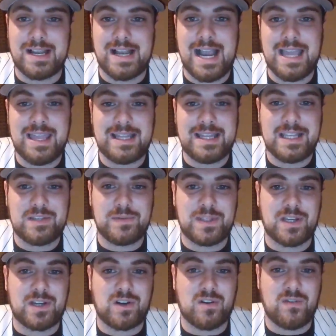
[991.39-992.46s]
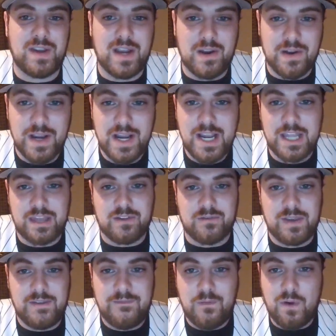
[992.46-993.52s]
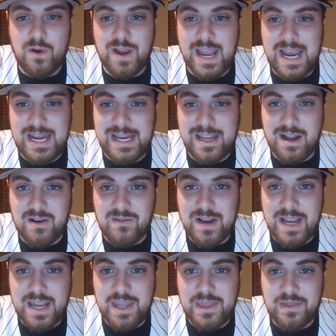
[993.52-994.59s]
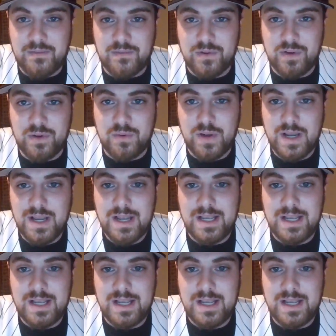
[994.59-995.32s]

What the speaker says: A guy like this with a career 3.48 ERA through